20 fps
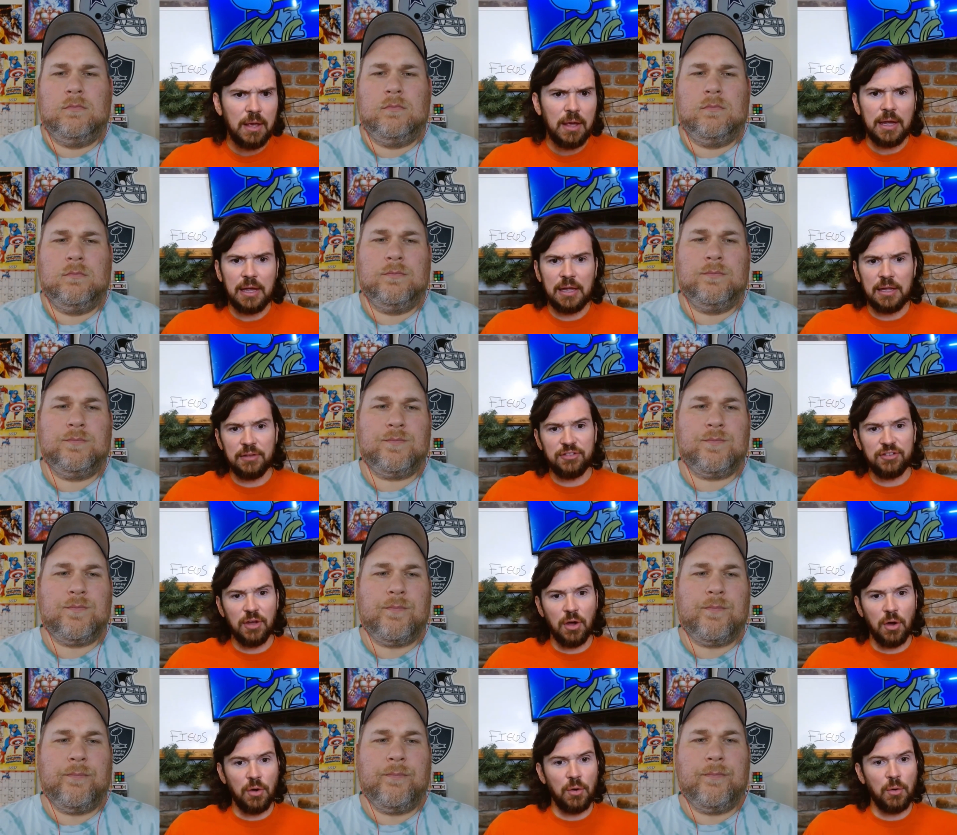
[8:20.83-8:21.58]
Speaker 1: And
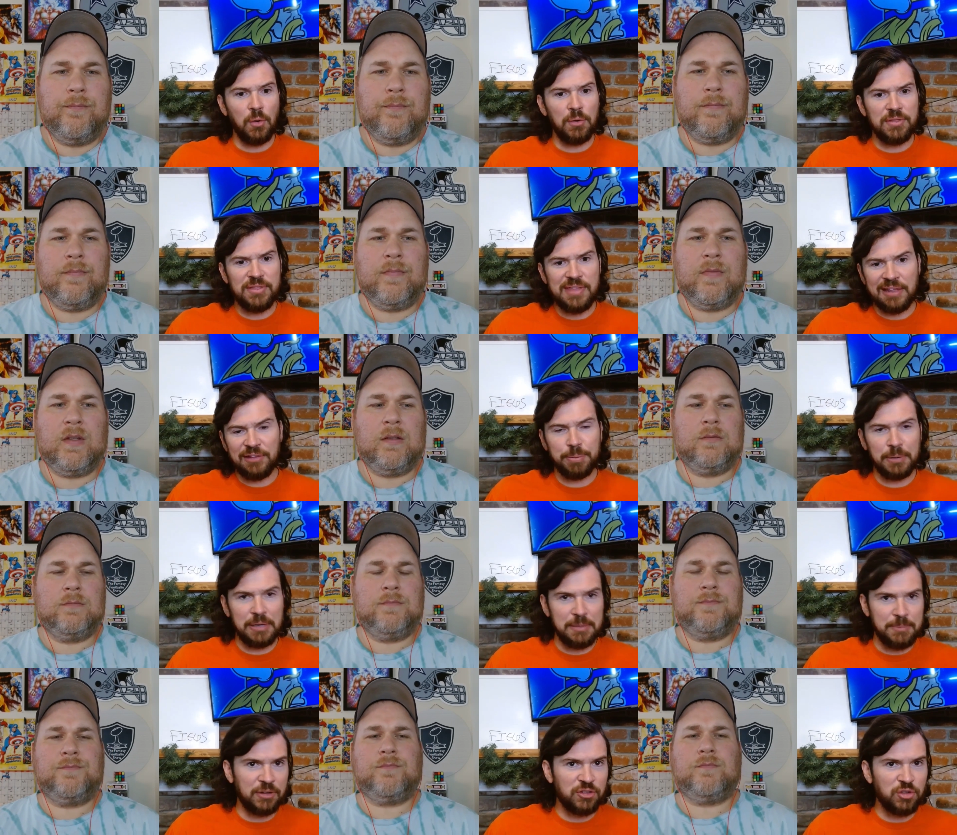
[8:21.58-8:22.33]
so that's
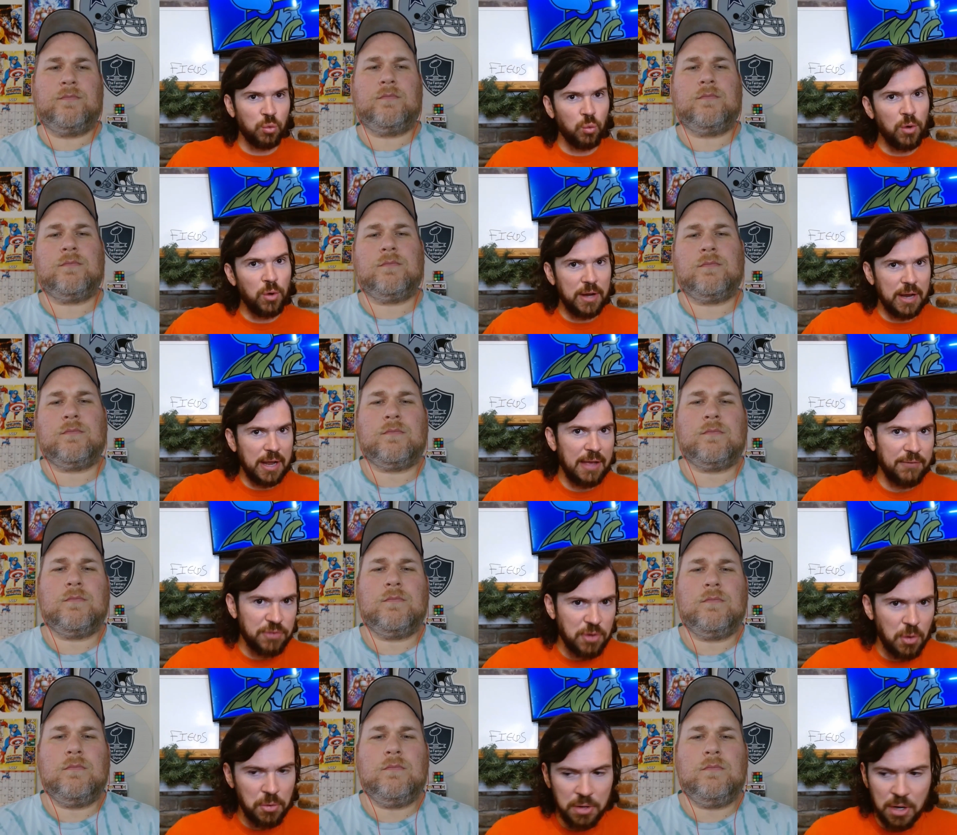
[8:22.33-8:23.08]
pretty much what I
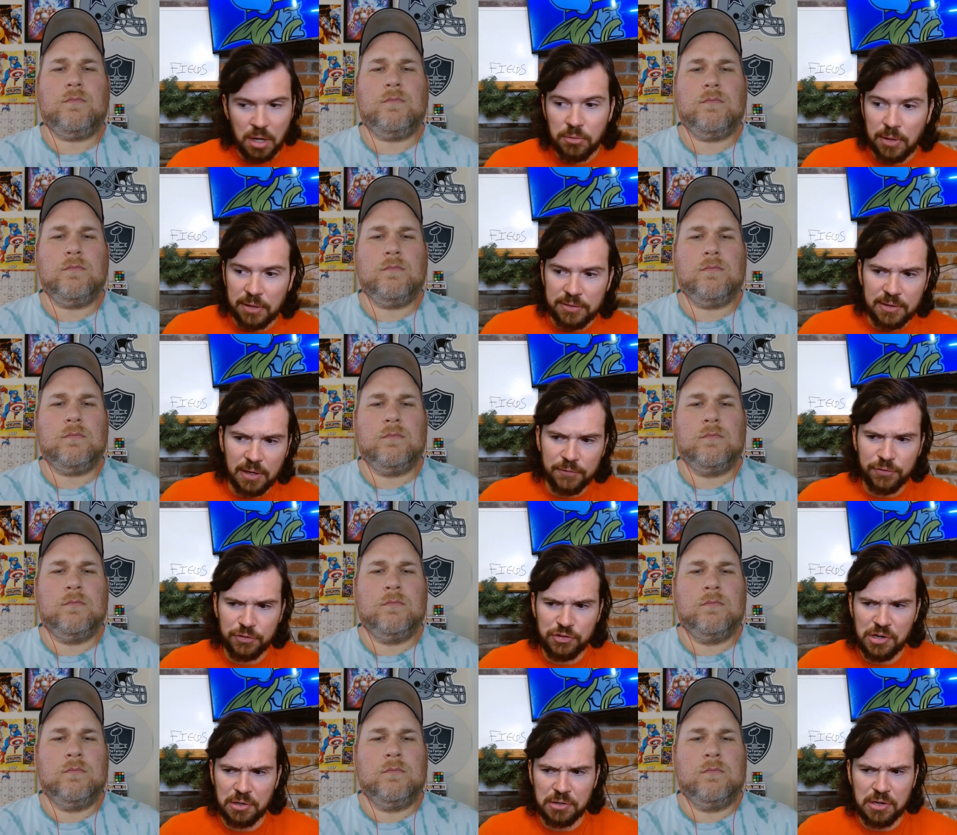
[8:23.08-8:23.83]
have going on right there
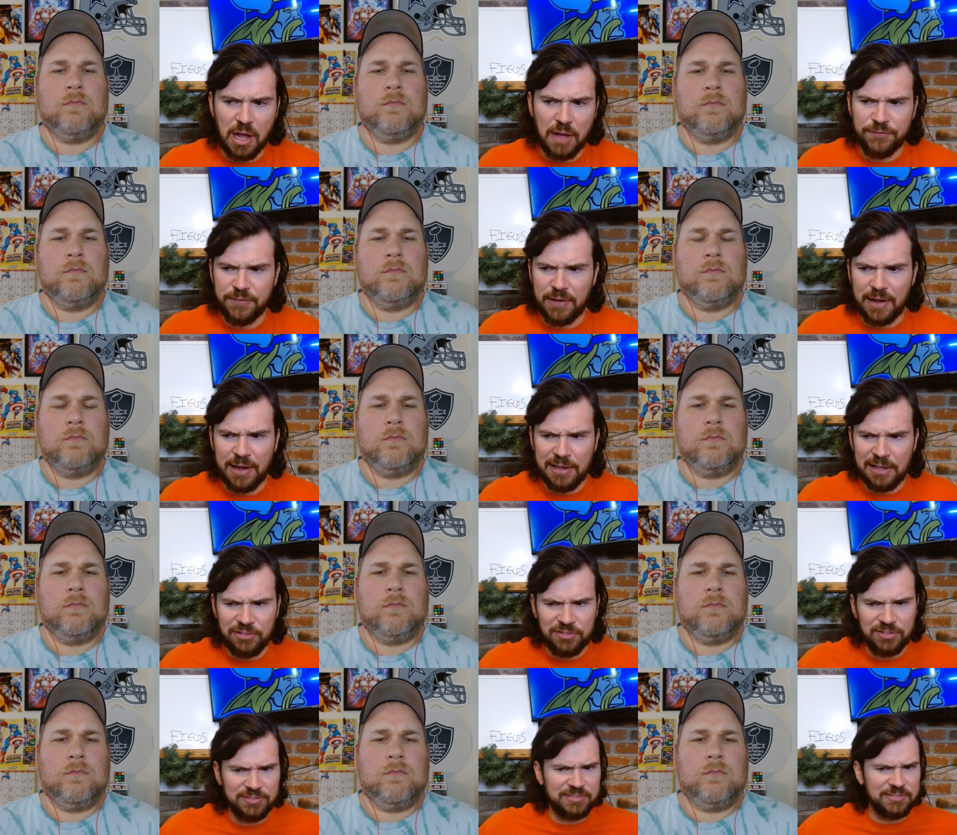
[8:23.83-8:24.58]
for Jared Goff. I,
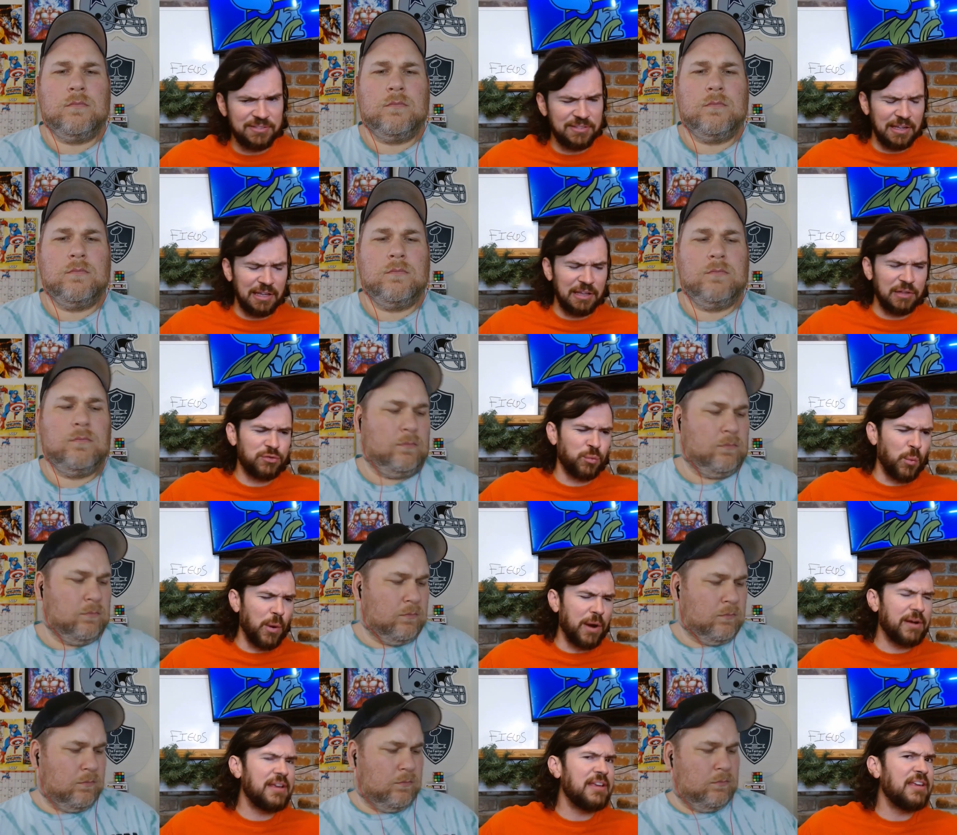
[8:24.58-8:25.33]
it's just it's
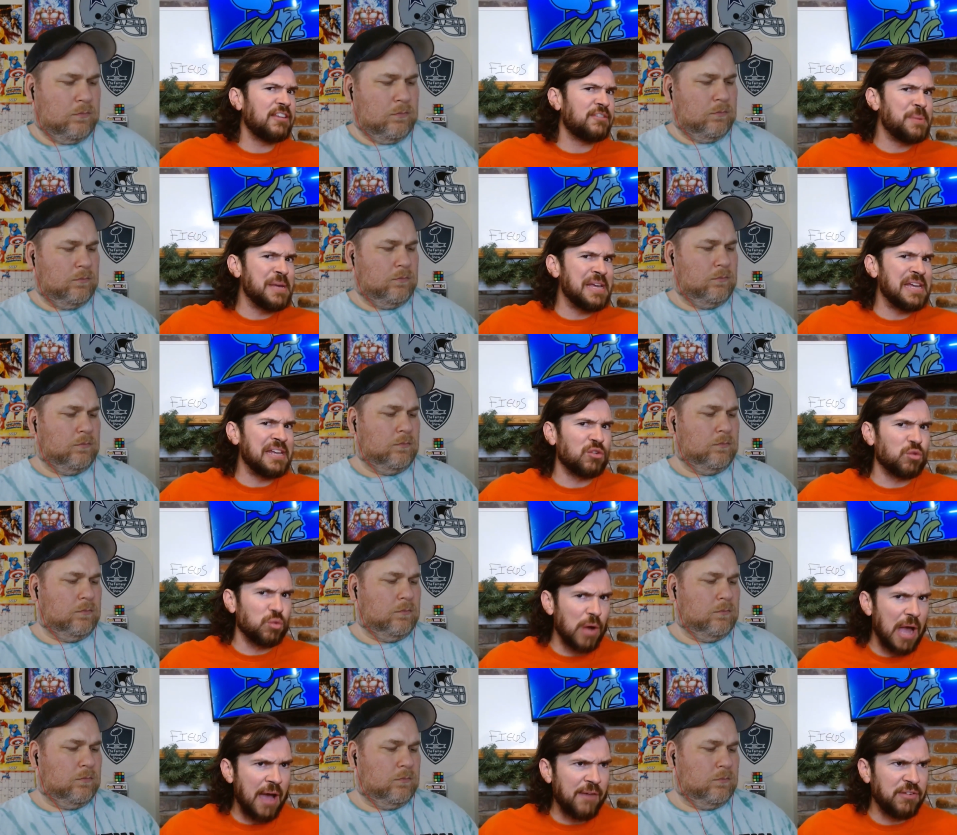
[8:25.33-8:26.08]
where he is being
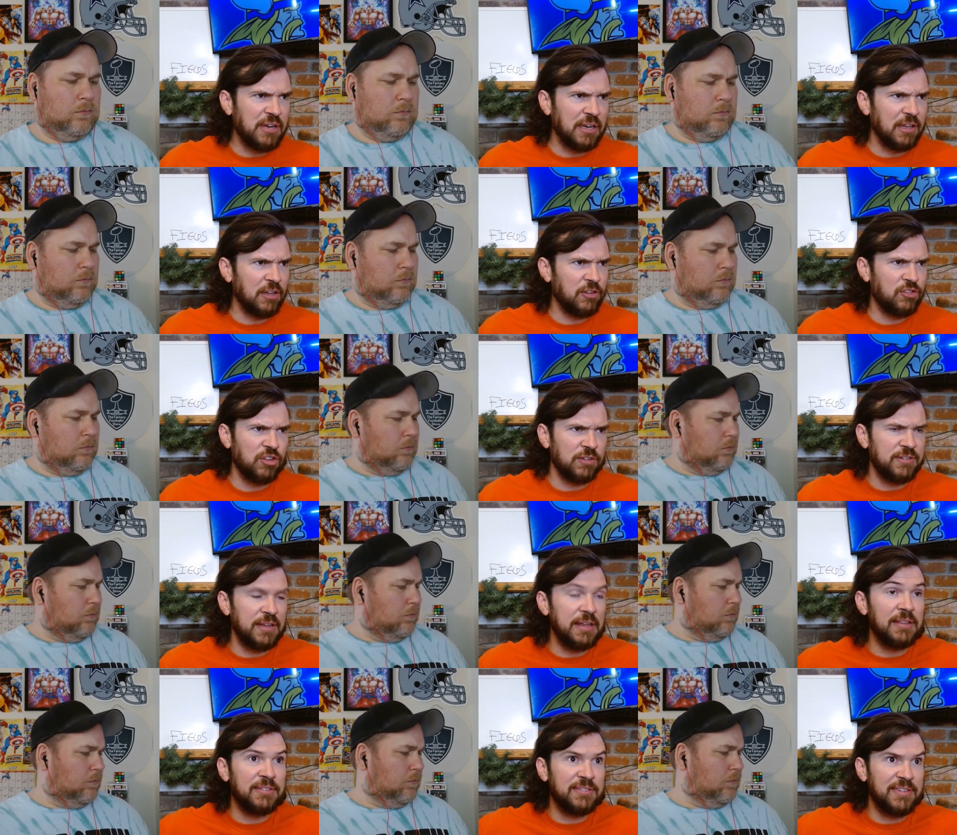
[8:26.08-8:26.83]
drafted is
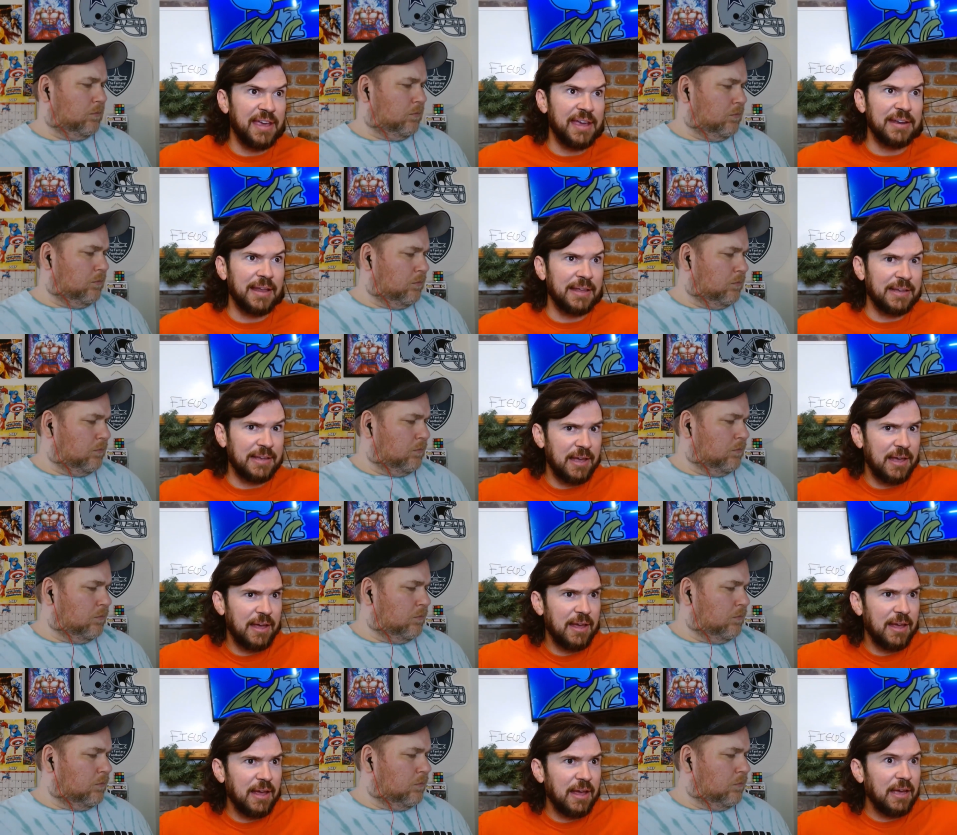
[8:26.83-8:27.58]
just insane. Like
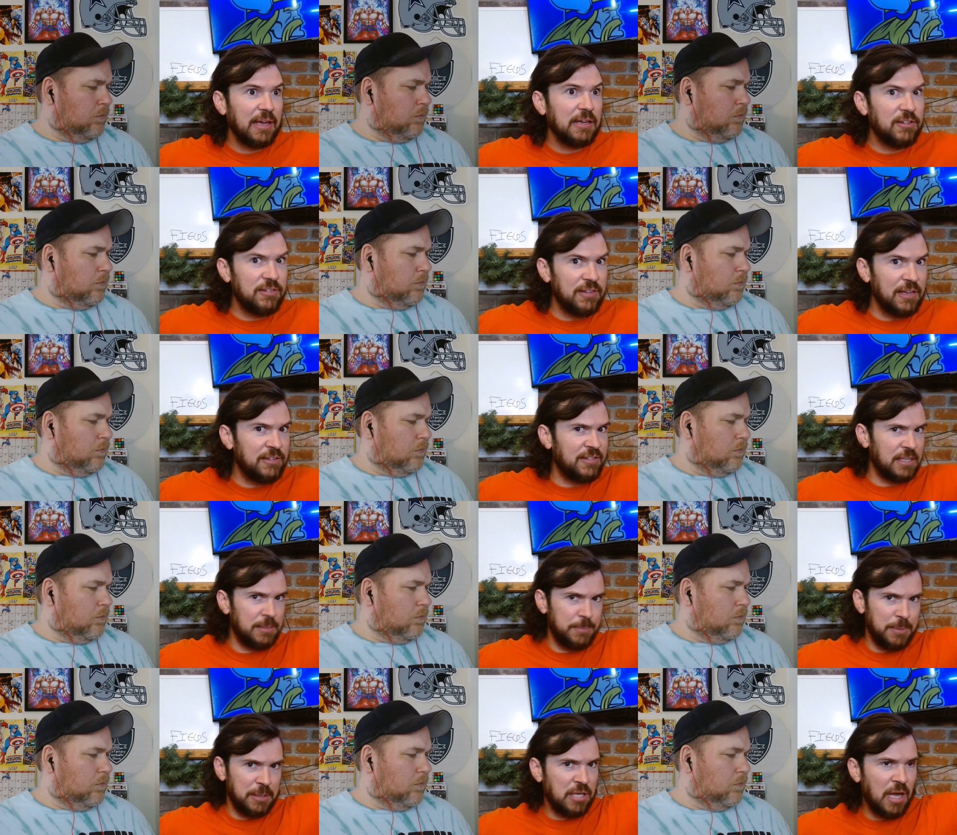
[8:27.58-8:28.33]
does, is he
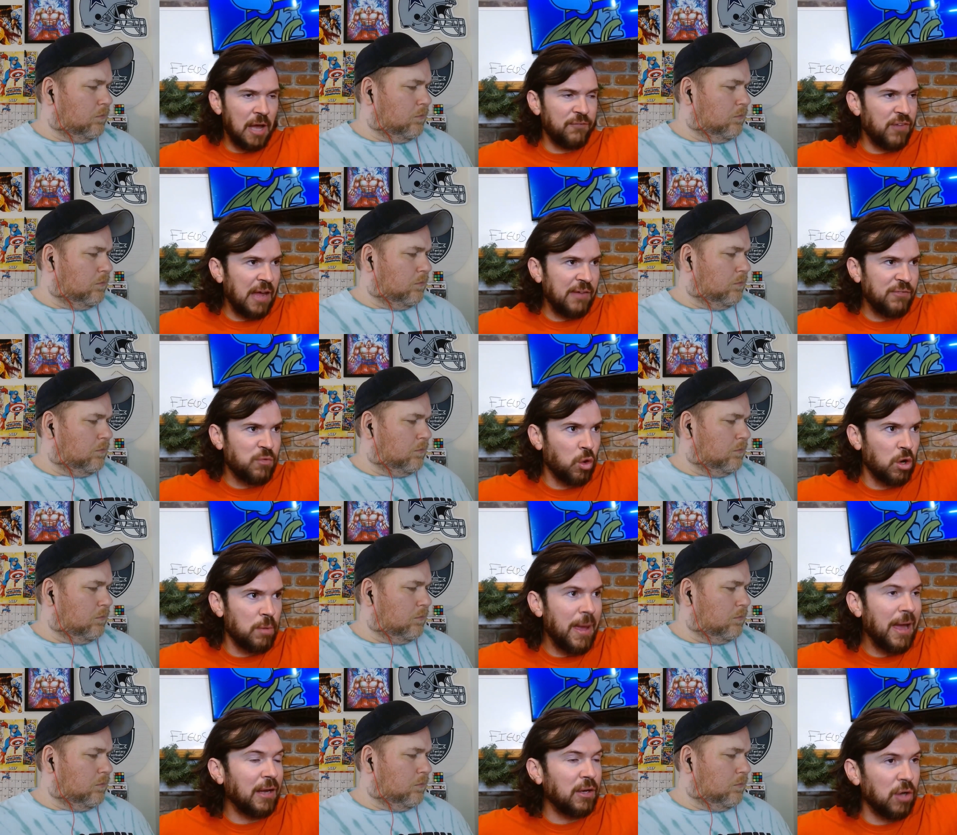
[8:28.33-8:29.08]
going to be a top 5
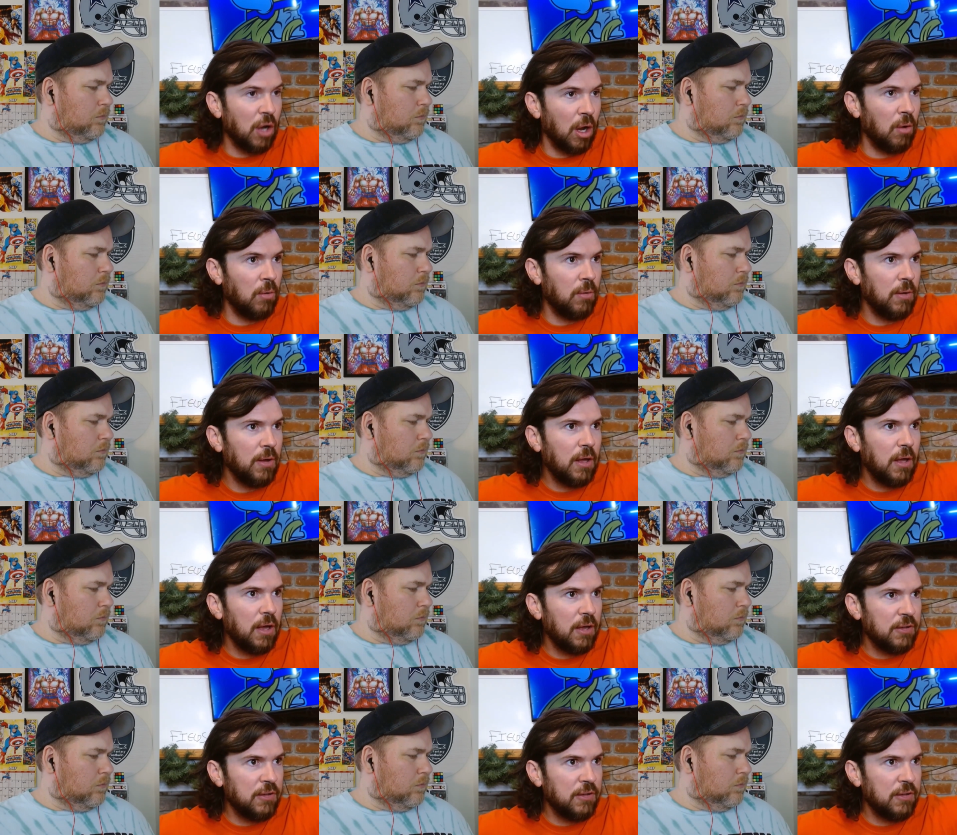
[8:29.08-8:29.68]
quarterback? No.